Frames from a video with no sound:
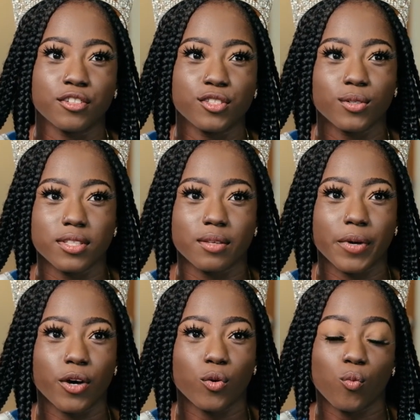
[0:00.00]
So it's
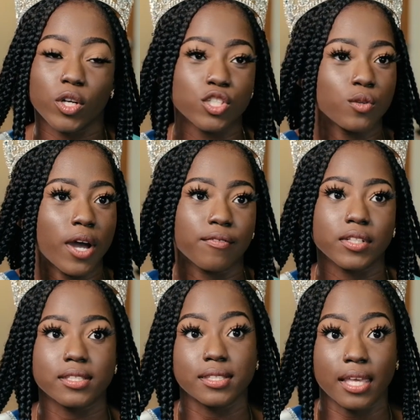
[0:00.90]
about what you have
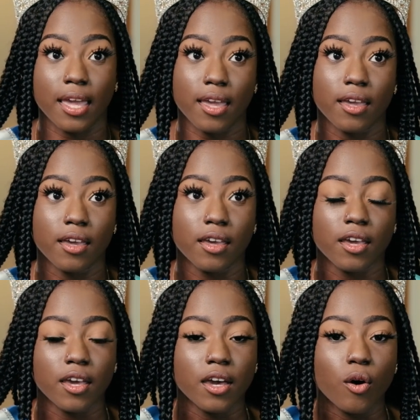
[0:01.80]
to say.
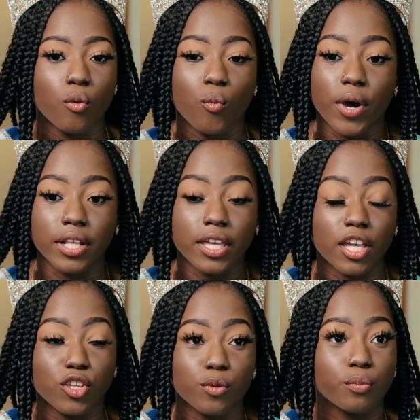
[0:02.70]
What
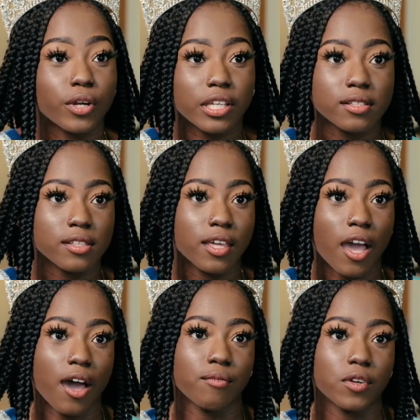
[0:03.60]
can you bring to the
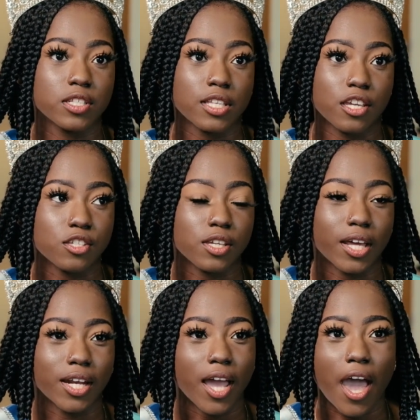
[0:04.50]
conversation
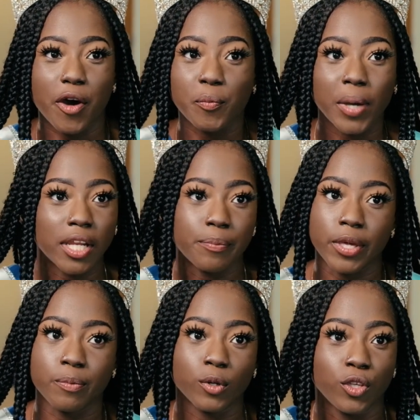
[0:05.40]
and how many
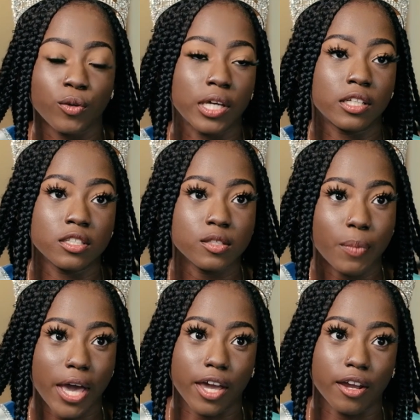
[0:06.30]
people you can
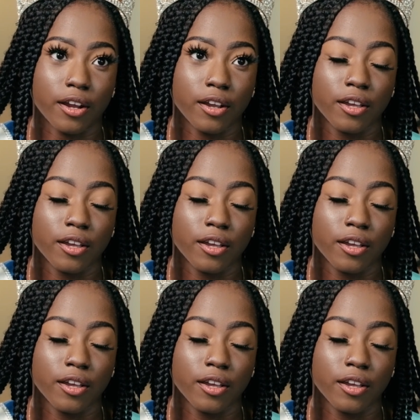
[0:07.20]
inspire?